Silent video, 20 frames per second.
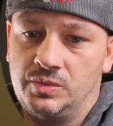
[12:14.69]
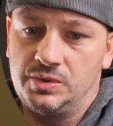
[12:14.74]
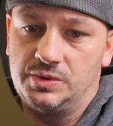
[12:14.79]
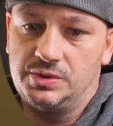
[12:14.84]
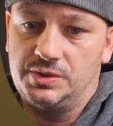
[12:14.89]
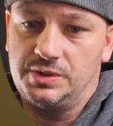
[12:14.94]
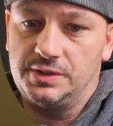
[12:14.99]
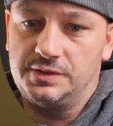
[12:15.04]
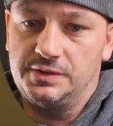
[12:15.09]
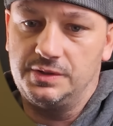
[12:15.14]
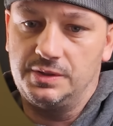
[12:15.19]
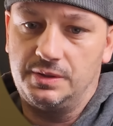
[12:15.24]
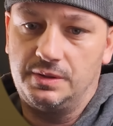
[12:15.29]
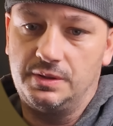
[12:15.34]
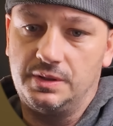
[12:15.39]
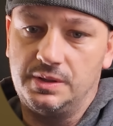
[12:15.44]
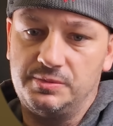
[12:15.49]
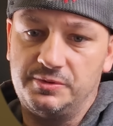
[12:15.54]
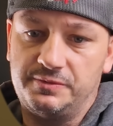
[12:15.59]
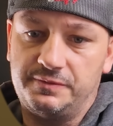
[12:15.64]
So it gives you the
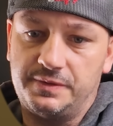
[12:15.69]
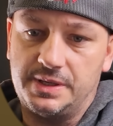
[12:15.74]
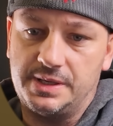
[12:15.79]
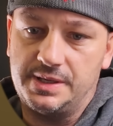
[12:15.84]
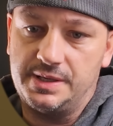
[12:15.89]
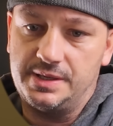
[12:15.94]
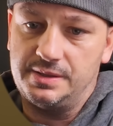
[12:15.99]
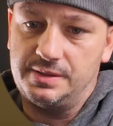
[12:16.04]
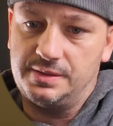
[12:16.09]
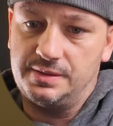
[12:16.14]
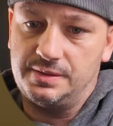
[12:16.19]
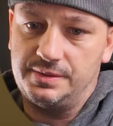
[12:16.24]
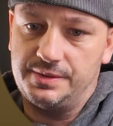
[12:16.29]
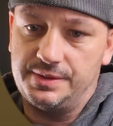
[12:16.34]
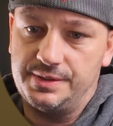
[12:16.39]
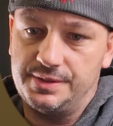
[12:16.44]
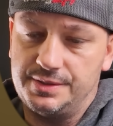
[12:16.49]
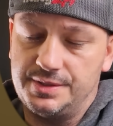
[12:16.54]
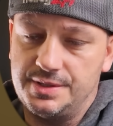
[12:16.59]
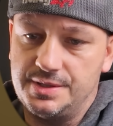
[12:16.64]
global file.
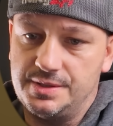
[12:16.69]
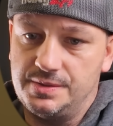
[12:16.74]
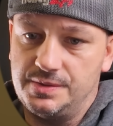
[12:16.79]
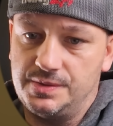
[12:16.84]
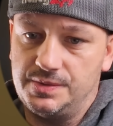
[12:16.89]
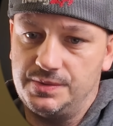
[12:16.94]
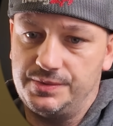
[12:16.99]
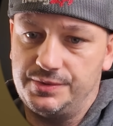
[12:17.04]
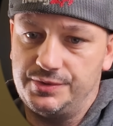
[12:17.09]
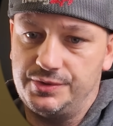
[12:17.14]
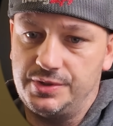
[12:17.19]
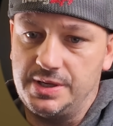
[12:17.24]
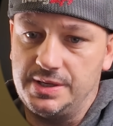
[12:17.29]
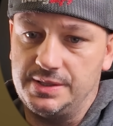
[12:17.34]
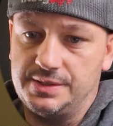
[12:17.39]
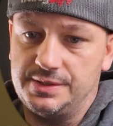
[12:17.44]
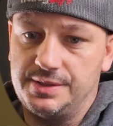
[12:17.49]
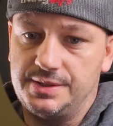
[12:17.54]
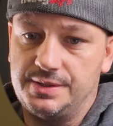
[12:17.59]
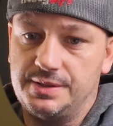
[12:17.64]
There's no
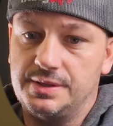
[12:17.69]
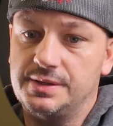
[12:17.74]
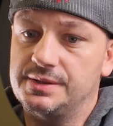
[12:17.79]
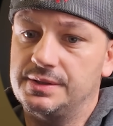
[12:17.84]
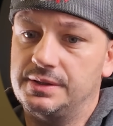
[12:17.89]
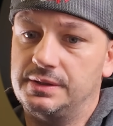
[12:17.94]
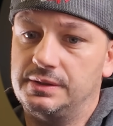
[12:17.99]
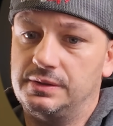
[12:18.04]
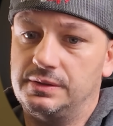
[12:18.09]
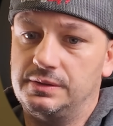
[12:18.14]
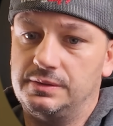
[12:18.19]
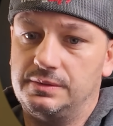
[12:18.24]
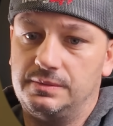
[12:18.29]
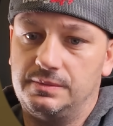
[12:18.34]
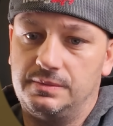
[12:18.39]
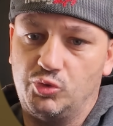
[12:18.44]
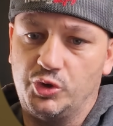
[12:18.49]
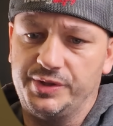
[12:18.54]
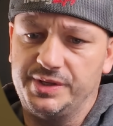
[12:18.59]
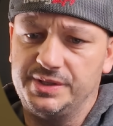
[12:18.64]
trans
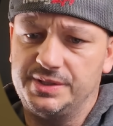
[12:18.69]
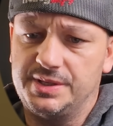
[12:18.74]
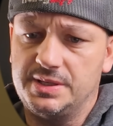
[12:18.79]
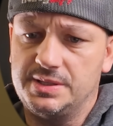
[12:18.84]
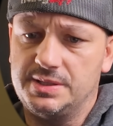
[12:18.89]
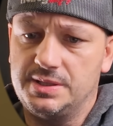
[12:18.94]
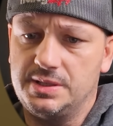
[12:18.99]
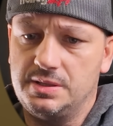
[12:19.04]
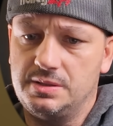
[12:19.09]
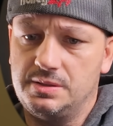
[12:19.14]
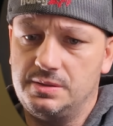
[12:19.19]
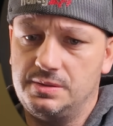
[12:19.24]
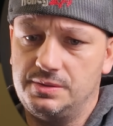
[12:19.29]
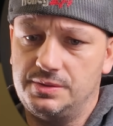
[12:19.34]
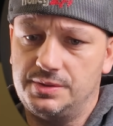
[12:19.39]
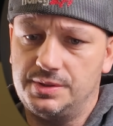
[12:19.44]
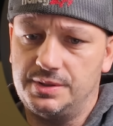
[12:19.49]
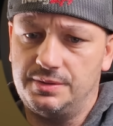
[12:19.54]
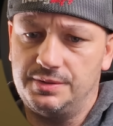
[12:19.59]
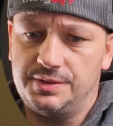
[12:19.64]
on this ECU,
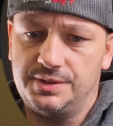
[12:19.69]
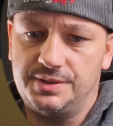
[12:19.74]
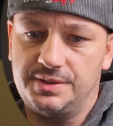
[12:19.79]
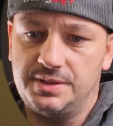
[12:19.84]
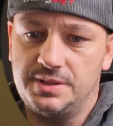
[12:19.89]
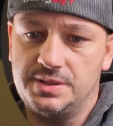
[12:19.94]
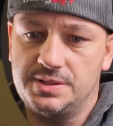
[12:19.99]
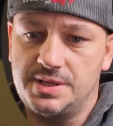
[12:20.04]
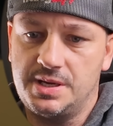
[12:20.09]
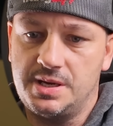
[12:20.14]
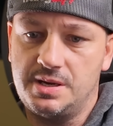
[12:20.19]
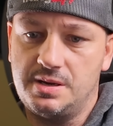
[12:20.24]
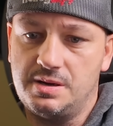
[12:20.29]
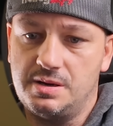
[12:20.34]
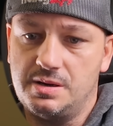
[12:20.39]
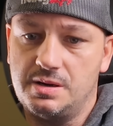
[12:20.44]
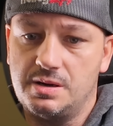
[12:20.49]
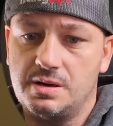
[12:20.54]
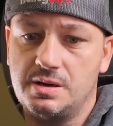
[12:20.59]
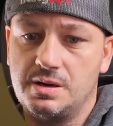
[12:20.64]
so it just says
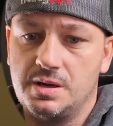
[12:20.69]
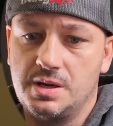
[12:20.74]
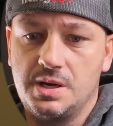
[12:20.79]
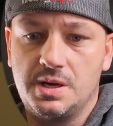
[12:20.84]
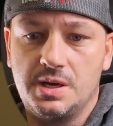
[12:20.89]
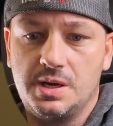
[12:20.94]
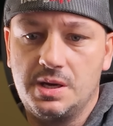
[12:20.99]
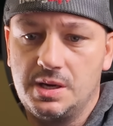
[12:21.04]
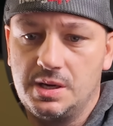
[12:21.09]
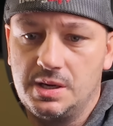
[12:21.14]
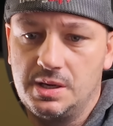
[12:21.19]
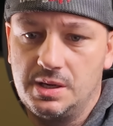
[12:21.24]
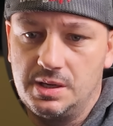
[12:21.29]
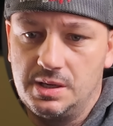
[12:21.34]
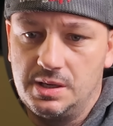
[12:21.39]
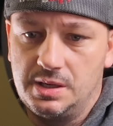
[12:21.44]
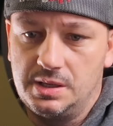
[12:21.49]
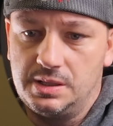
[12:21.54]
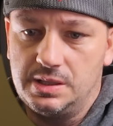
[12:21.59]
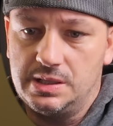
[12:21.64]
air.
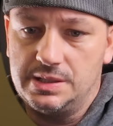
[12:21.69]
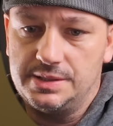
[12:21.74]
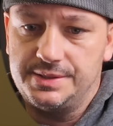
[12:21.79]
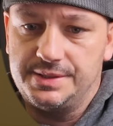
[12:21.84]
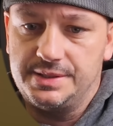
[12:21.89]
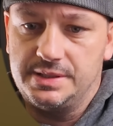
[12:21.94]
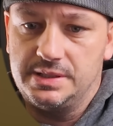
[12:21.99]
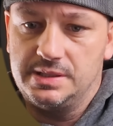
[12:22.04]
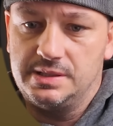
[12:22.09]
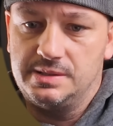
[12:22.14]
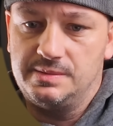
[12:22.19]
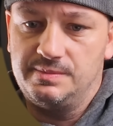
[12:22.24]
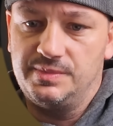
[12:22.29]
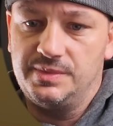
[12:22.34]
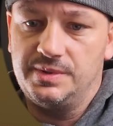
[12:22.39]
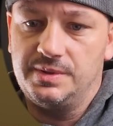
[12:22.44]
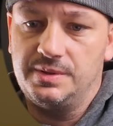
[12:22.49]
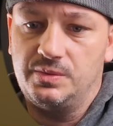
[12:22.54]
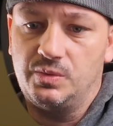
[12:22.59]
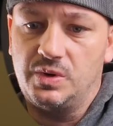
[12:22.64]
Custom,
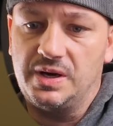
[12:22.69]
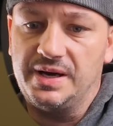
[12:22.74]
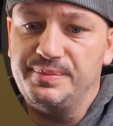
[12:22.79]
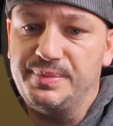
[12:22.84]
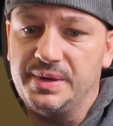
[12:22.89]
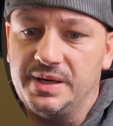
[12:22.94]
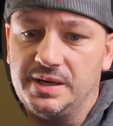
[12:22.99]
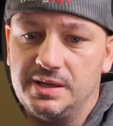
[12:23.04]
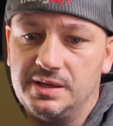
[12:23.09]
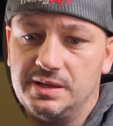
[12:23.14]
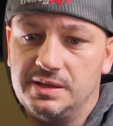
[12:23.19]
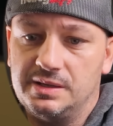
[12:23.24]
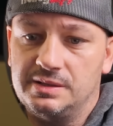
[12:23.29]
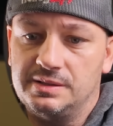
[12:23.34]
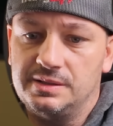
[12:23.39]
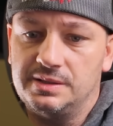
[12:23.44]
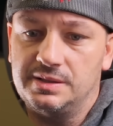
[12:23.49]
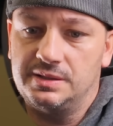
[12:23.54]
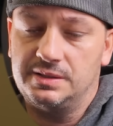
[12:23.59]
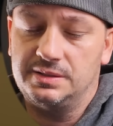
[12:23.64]

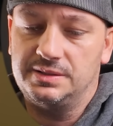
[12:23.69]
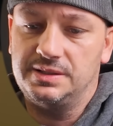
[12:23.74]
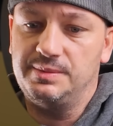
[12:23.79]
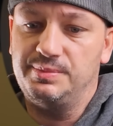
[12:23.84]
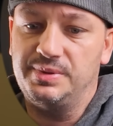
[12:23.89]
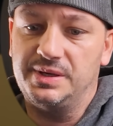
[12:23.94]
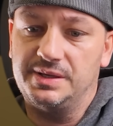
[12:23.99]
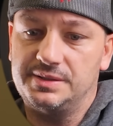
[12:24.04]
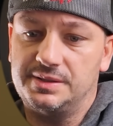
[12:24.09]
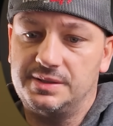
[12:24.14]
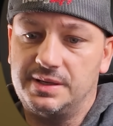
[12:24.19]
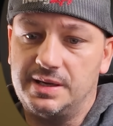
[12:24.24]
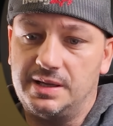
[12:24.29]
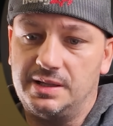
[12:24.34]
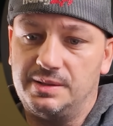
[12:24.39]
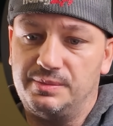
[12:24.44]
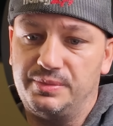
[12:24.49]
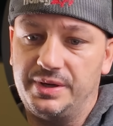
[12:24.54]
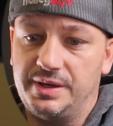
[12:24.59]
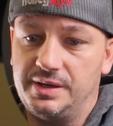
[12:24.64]
wideband, TPS is
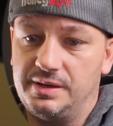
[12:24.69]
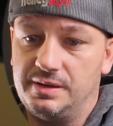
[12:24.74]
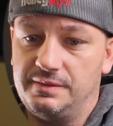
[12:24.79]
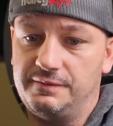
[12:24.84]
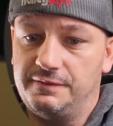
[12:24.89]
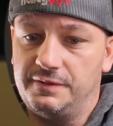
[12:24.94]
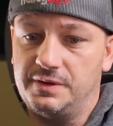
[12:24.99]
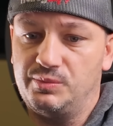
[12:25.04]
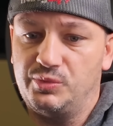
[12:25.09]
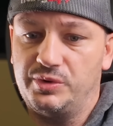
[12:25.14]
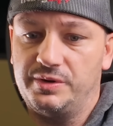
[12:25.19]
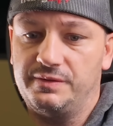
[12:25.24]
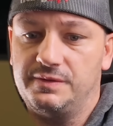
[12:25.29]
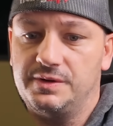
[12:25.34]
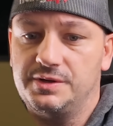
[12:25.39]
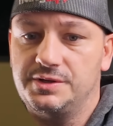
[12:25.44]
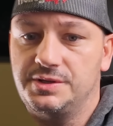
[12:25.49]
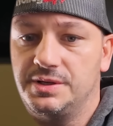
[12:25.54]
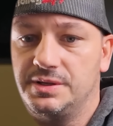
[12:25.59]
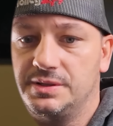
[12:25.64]
calibrated, firmware
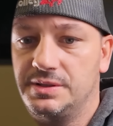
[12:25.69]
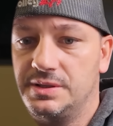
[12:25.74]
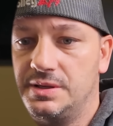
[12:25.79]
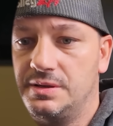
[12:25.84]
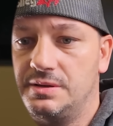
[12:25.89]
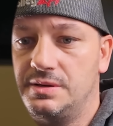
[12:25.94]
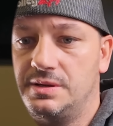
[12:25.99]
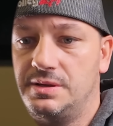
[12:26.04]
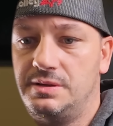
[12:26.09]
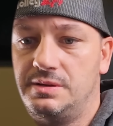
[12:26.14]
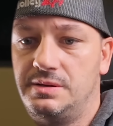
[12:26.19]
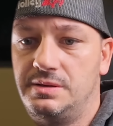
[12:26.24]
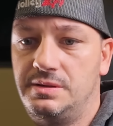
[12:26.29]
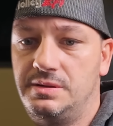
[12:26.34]
version, etc.